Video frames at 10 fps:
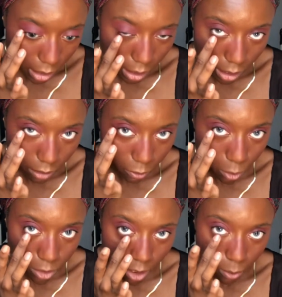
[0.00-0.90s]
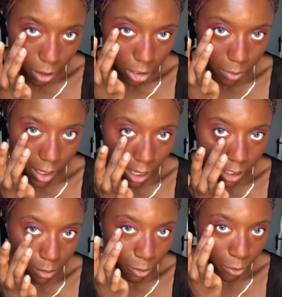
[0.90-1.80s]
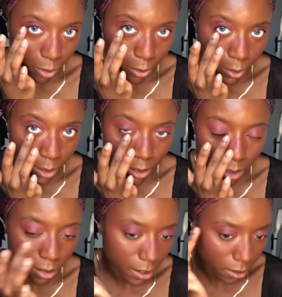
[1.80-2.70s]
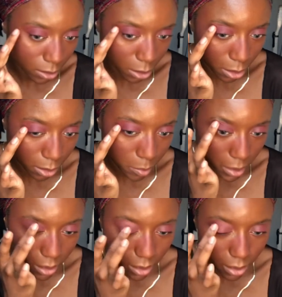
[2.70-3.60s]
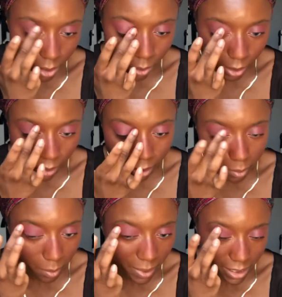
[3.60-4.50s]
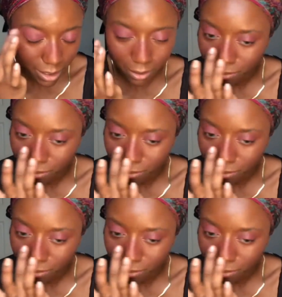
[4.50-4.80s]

And of course I wash my hands before doing this entire look because, you know, I care about my skin.